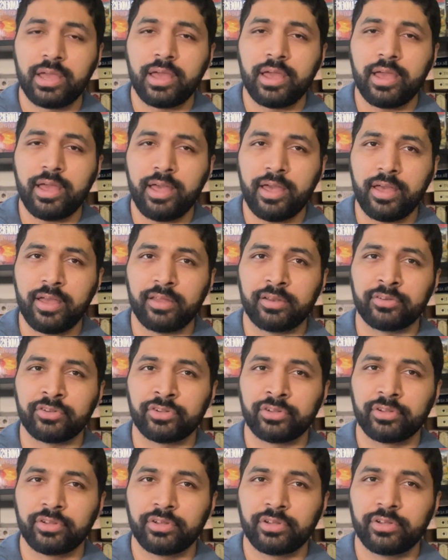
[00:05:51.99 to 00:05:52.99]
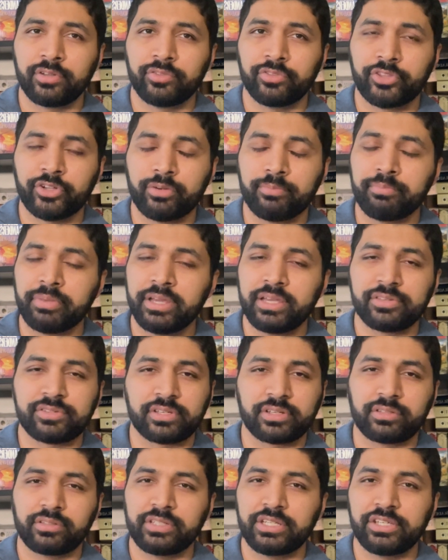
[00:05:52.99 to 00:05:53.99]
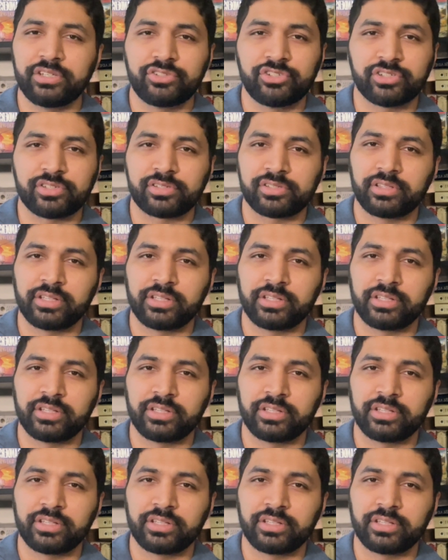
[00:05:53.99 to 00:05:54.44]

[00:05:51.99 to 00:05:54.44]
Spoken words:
and they're basically just